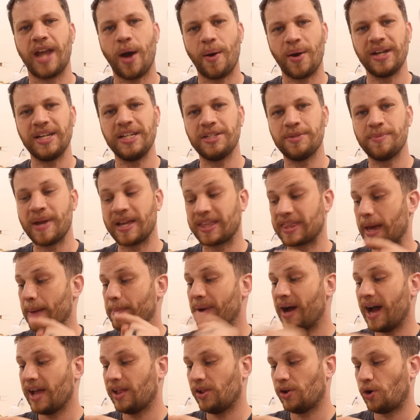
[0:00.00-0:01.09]
Now I need to make that
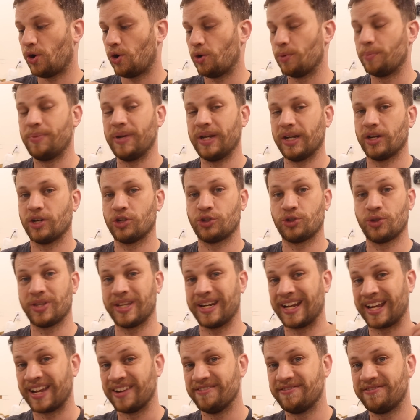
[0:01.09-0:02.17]
pilot hole bigger so that
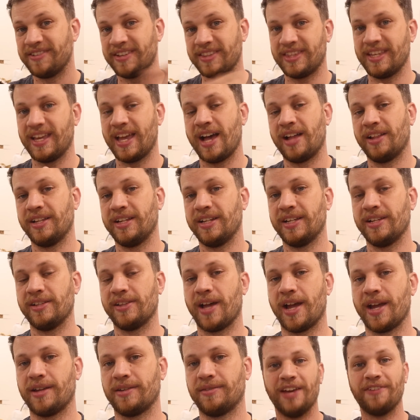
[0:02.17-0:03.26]
it can fit the LED light.